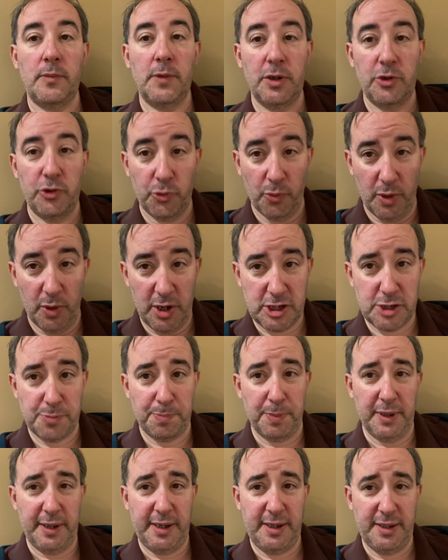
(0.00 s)
Just want to
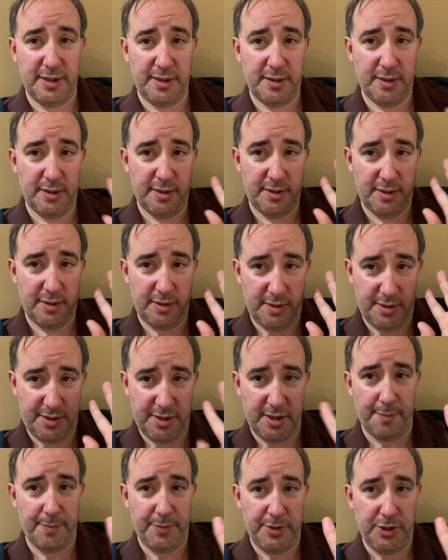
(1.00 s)
explain
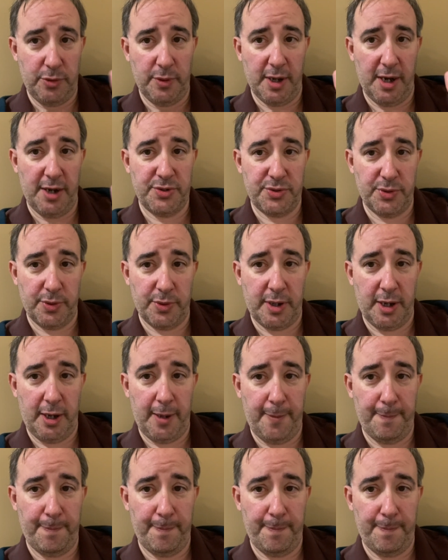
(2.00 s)
something to you guys, okay?